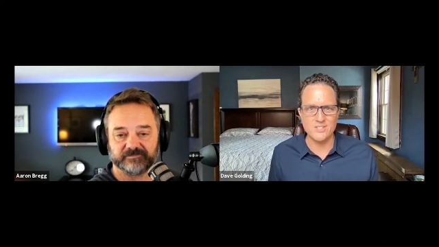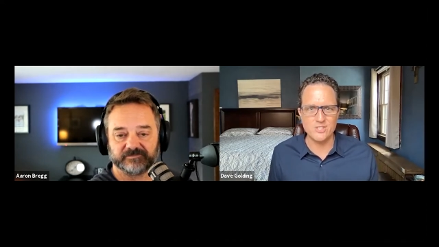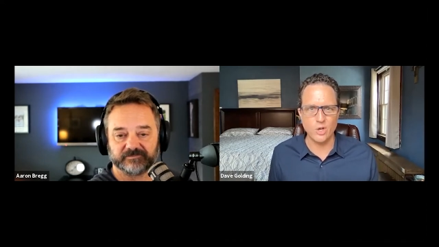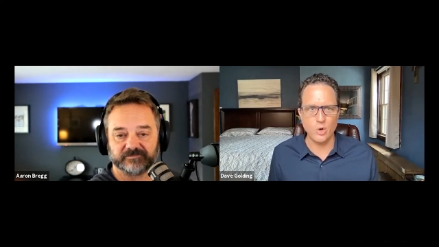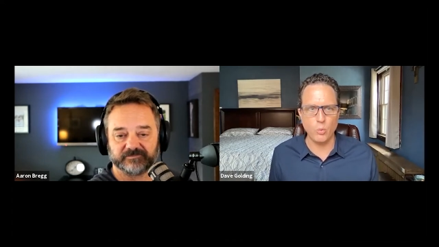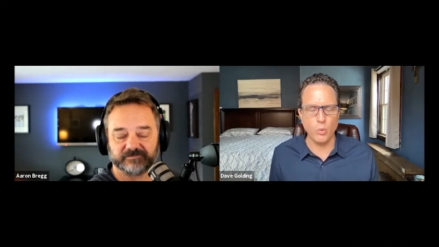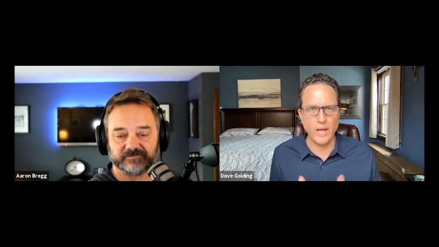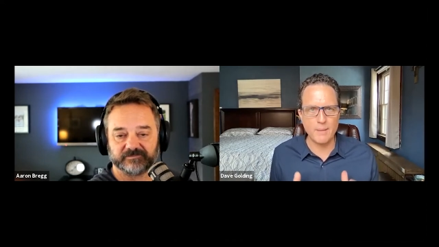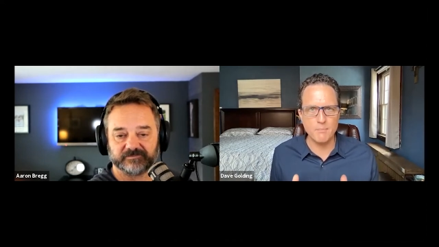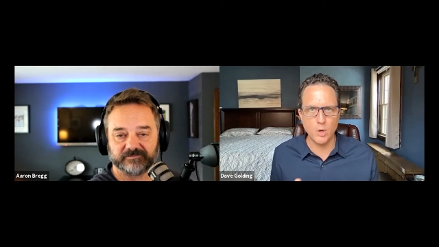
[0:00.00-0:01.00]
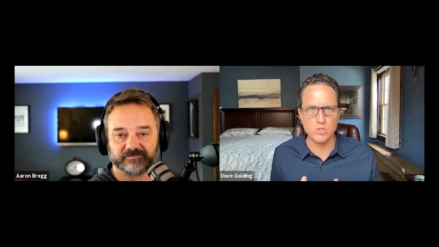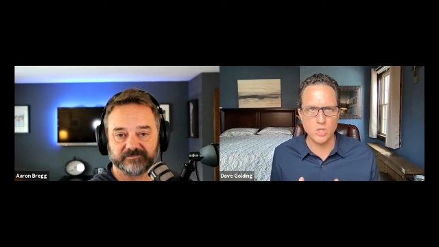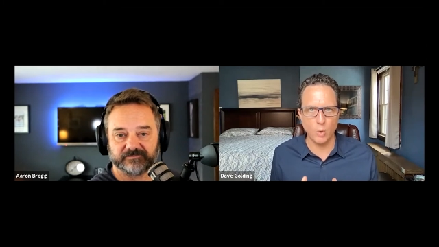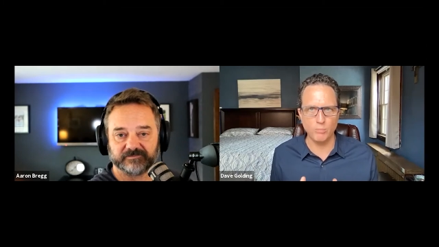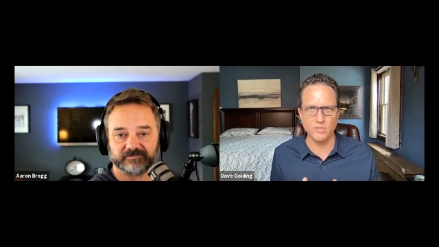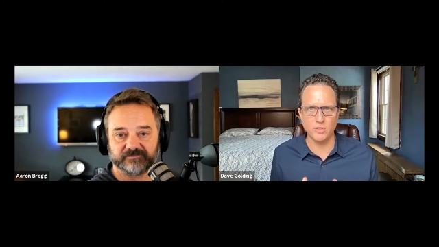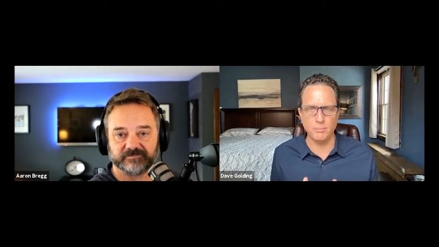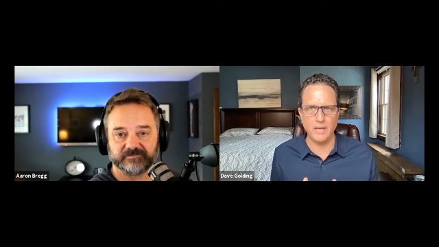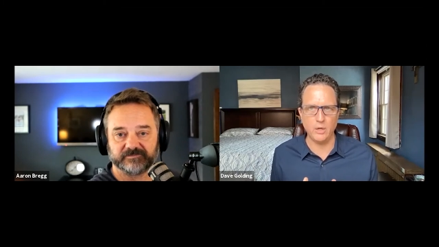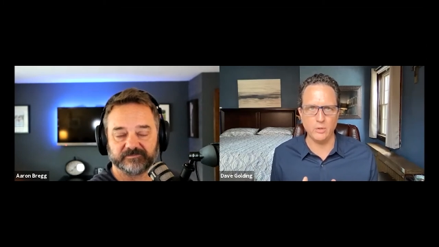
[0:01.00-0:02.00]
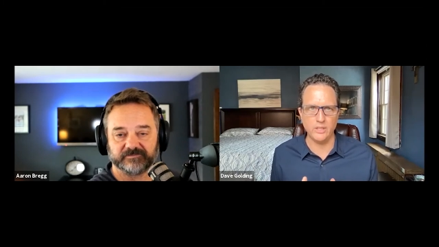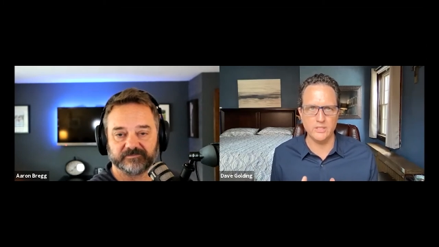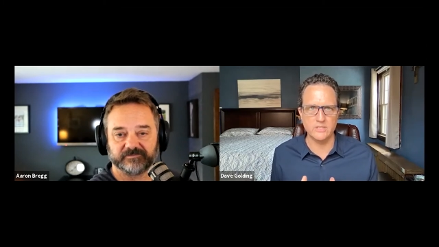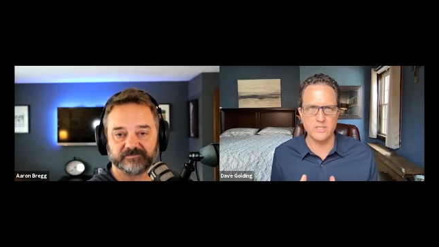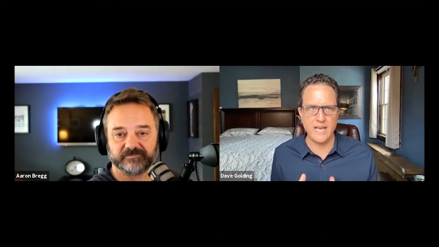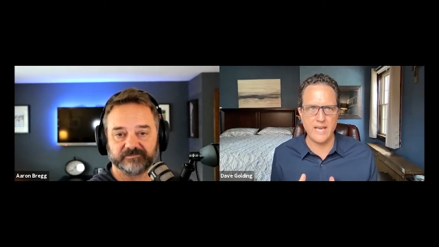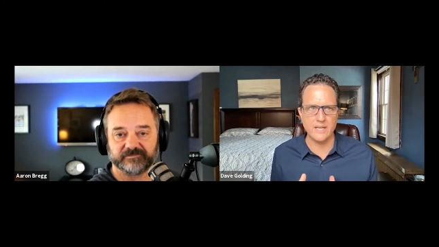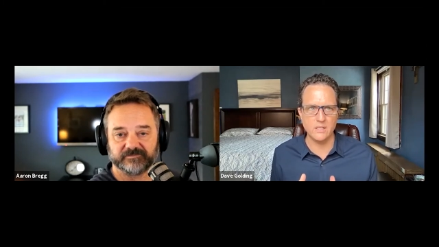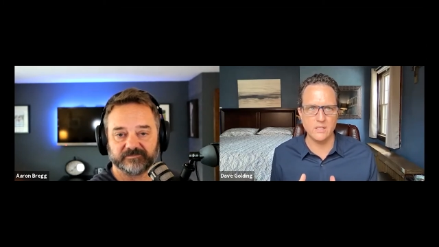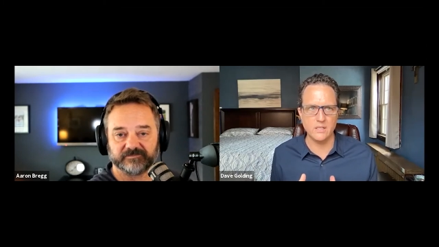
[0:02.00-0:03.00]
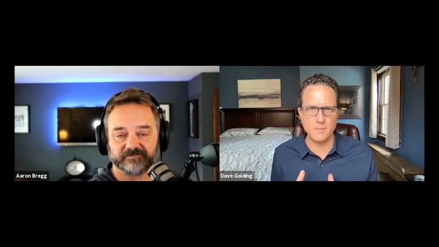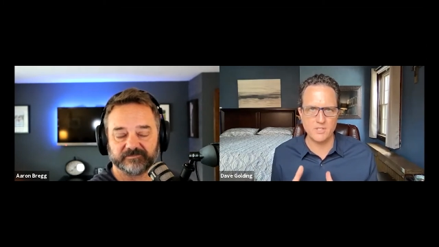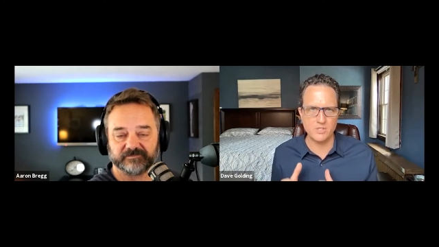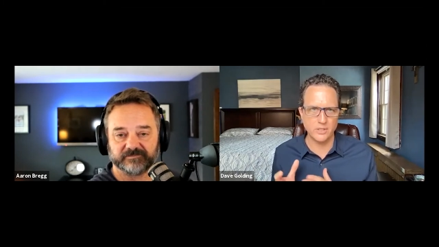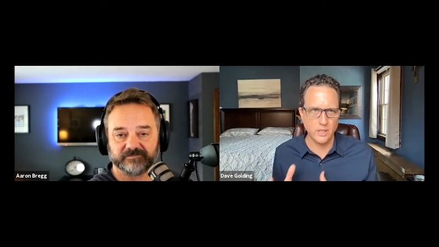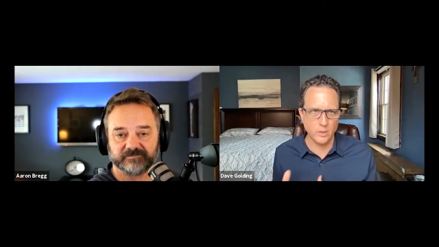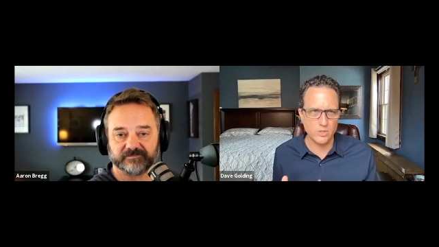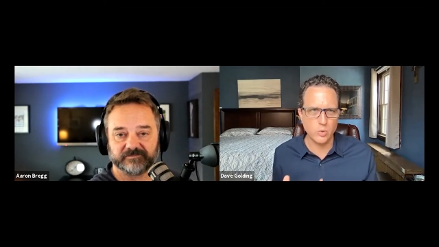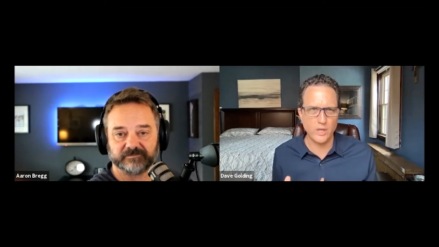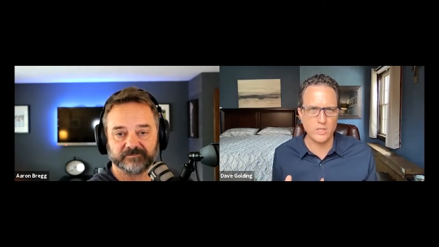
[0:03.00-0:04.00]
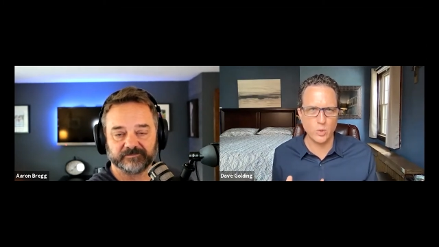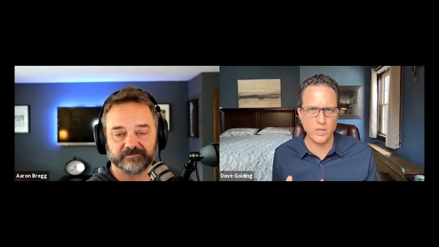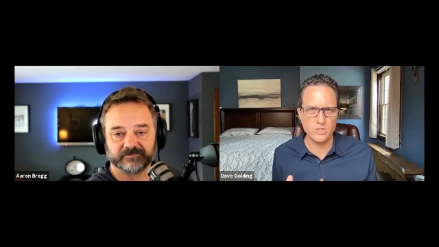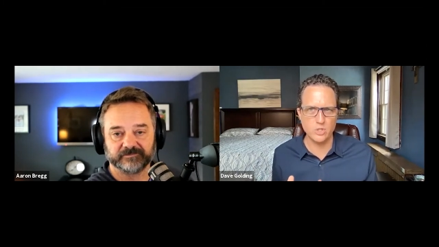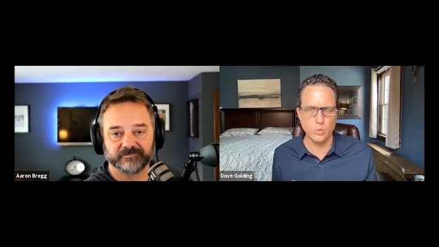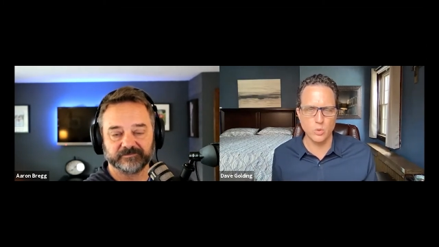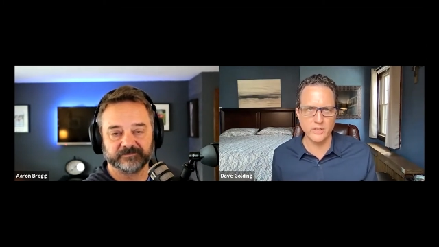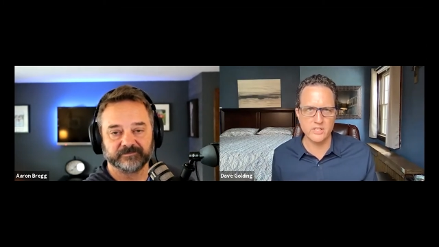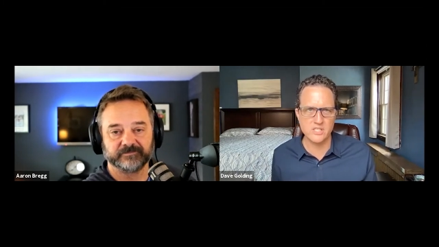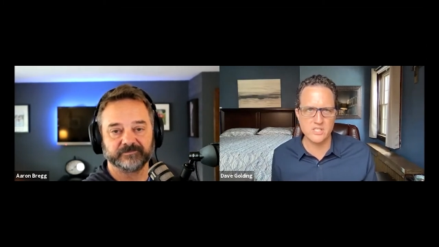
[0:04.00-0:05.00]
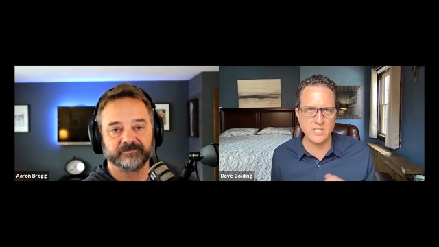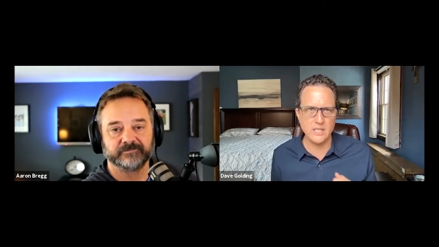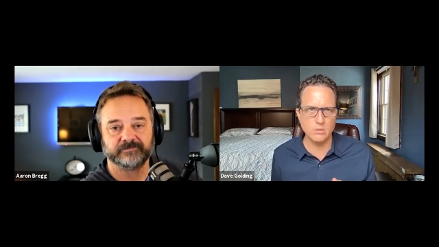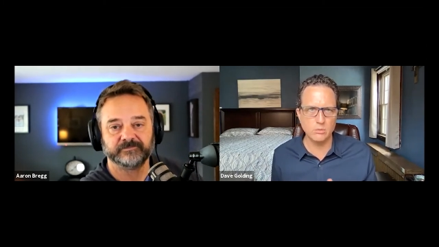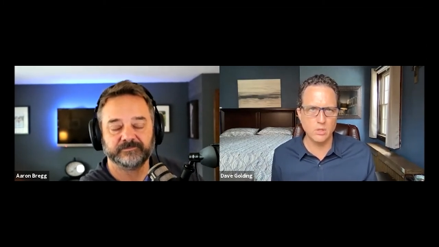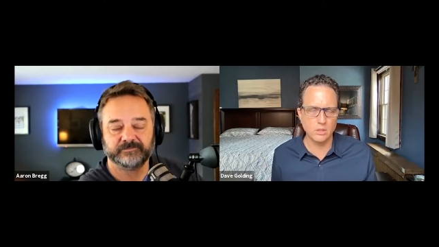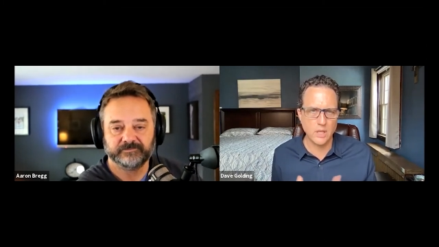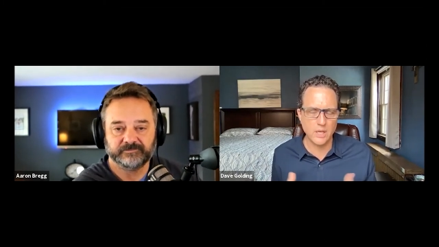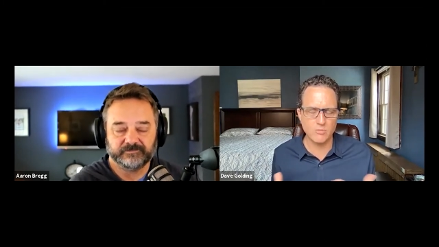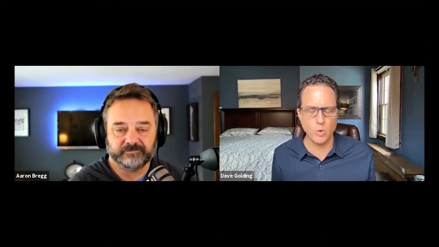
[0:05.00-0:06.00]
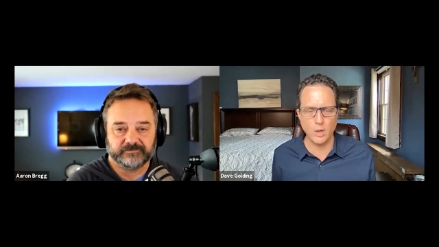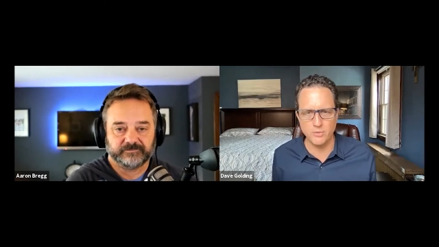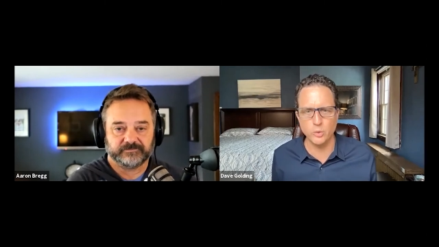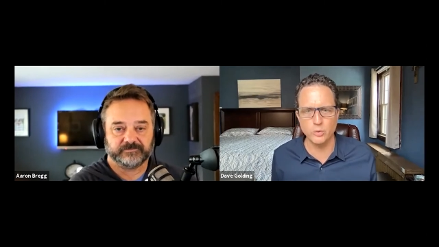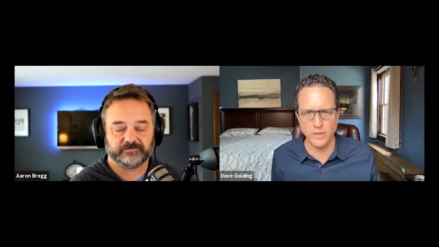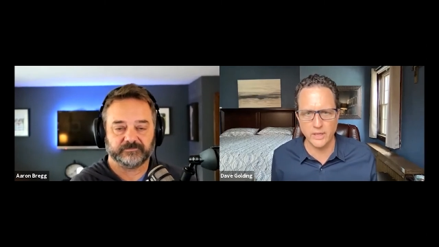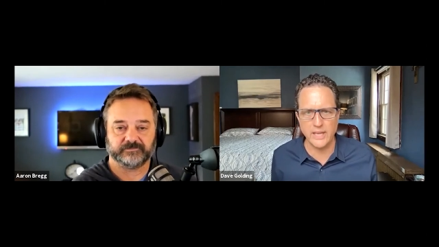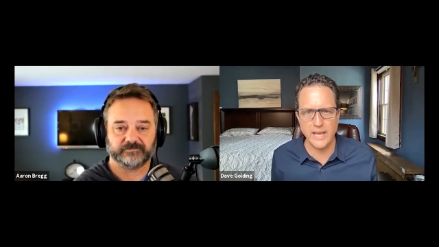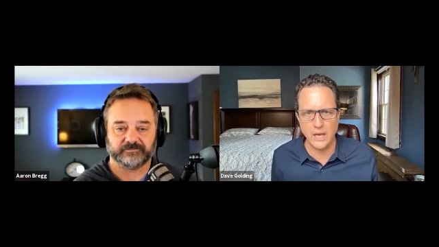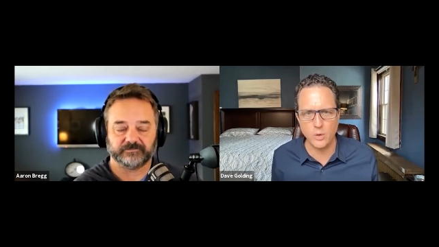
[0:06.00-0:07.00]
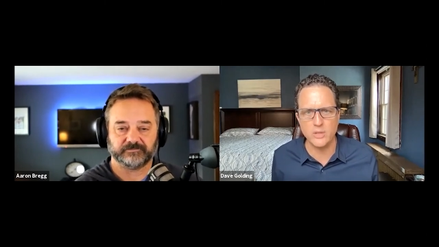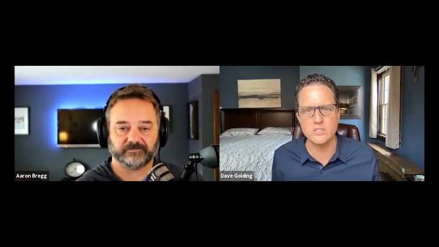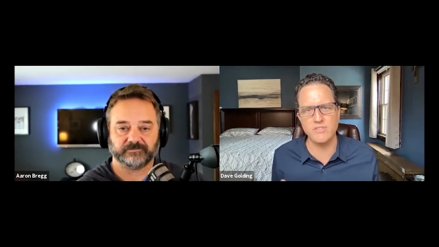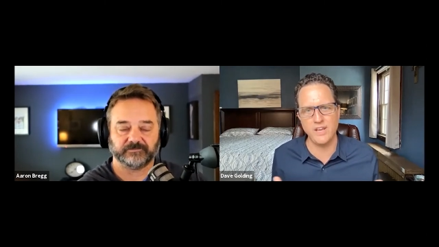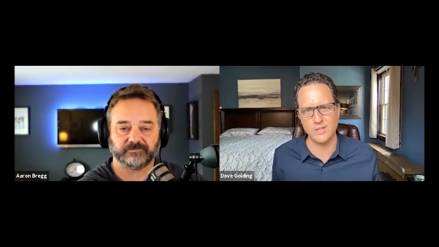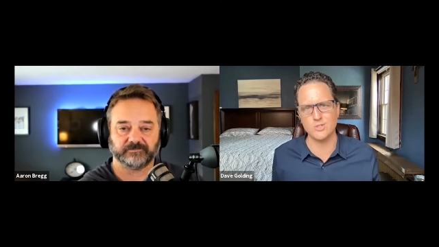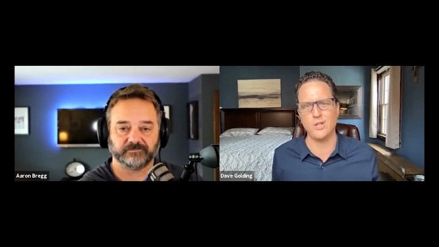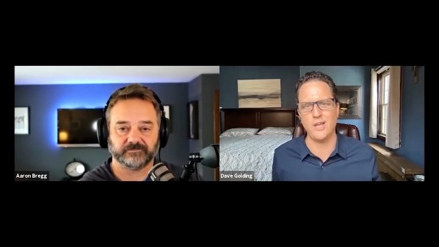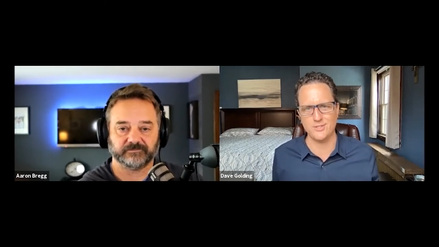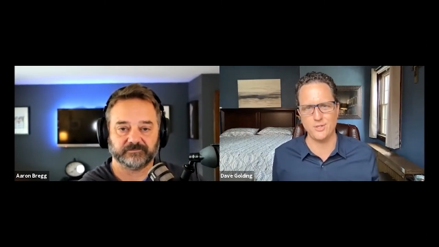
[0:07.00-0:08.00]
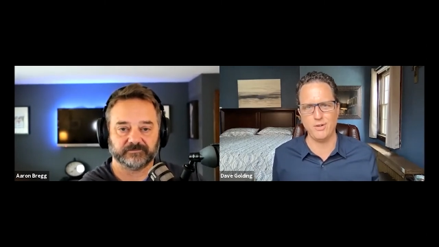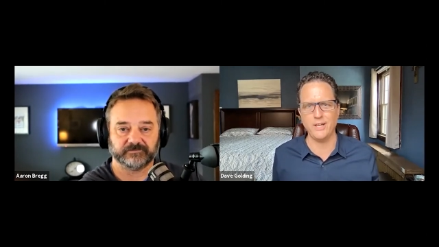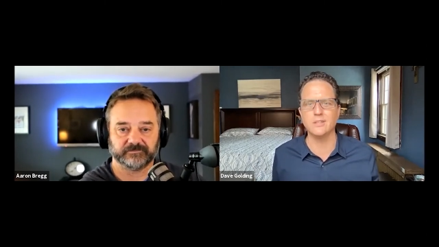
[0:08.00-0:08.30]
Speaker 1: and so what I'm most hopeful about is that, especially, you know, in 2022, we're going to see a lot of what I'm doing right now is evangelizing, right?